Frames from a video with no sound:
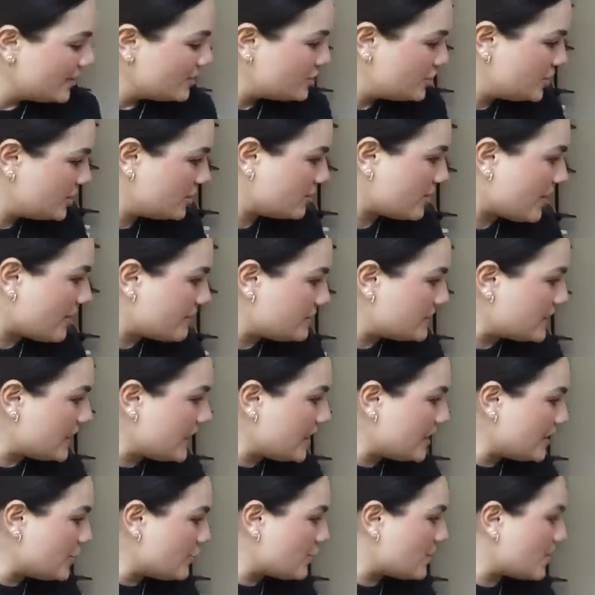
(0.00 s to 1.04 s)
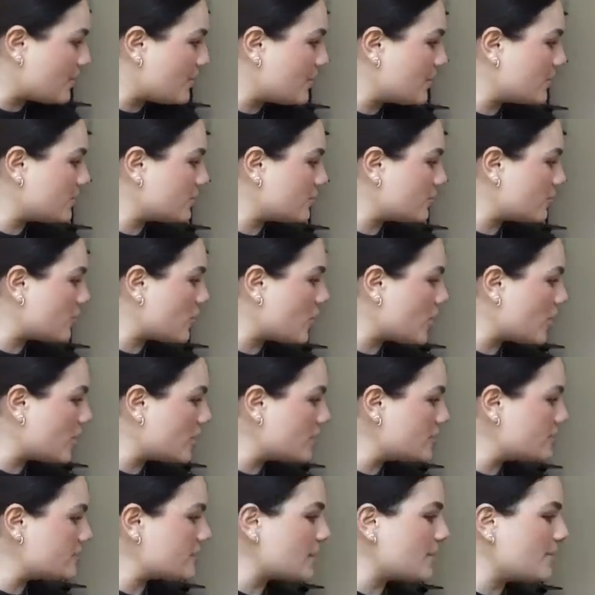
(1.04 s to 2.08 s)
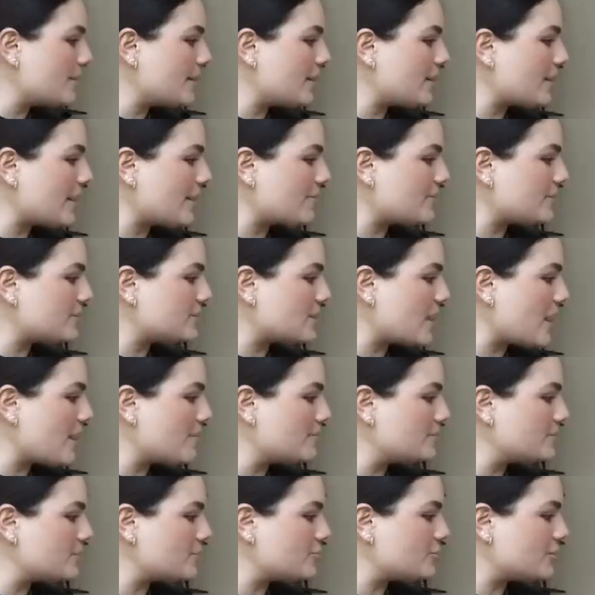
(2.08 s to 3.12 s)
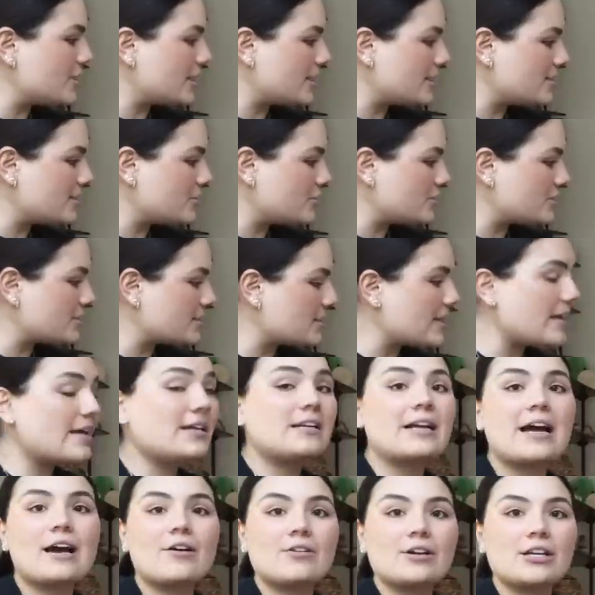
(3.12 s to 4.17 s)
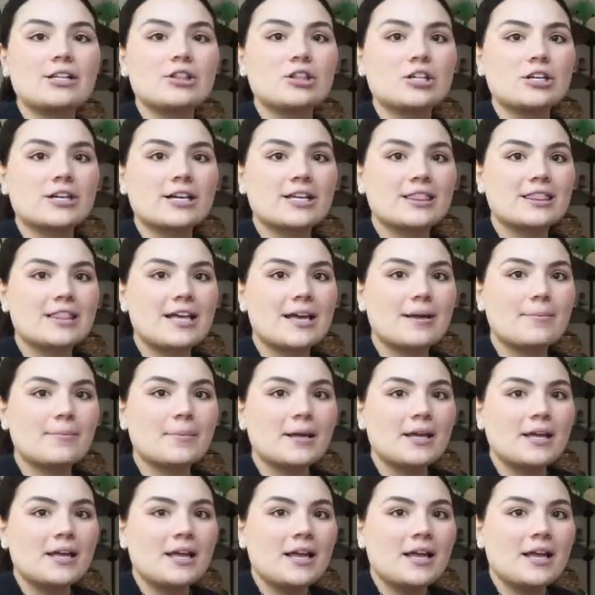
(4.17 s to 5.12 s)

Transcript: She loves it. You can put little cards up here at the top so she can just lay down and look at them.